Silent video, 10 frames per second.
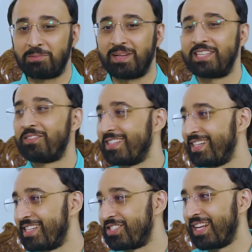to be classified as
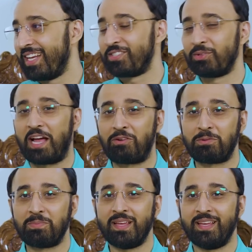an HNI. So that
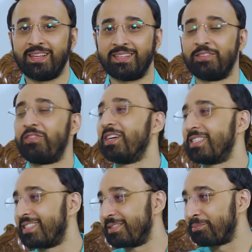would be the
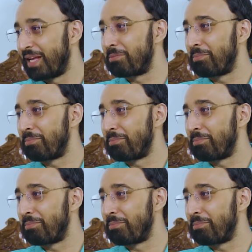first big